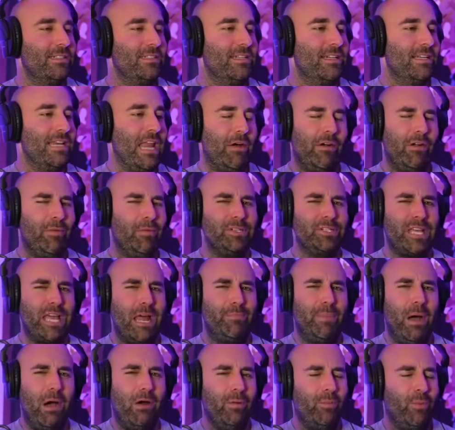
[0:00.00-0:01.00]
Now everybody's got
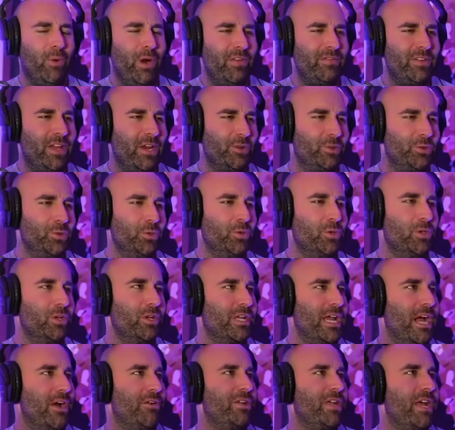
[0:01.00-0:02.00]
PowerPoint. You've got a Google
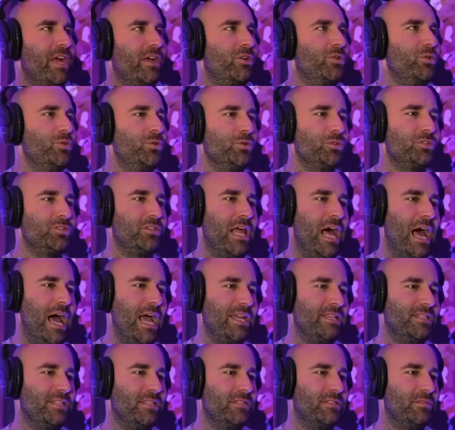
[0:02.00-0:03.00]
account. You got Google
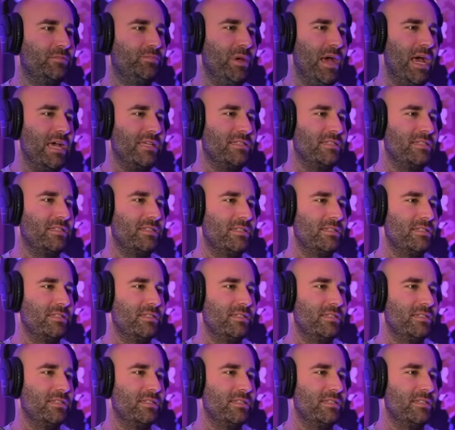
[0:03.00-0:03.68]
Slides. It's the best.